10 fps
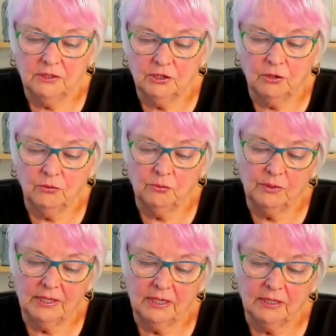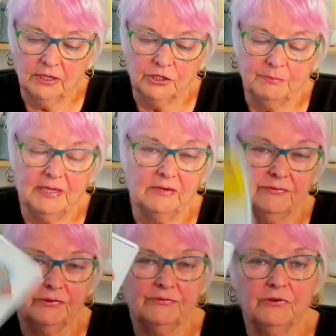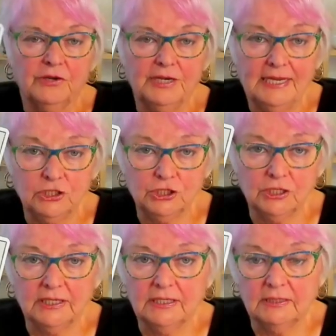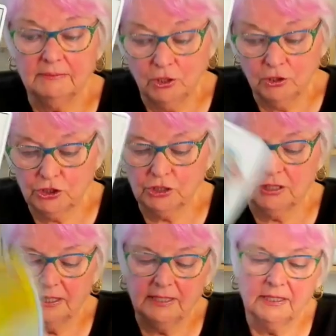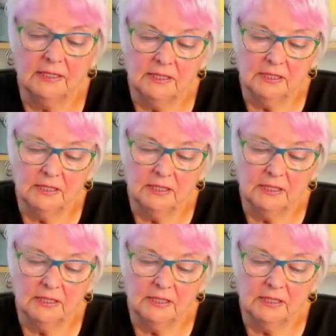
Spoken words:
we are going to benefit financially and emotionally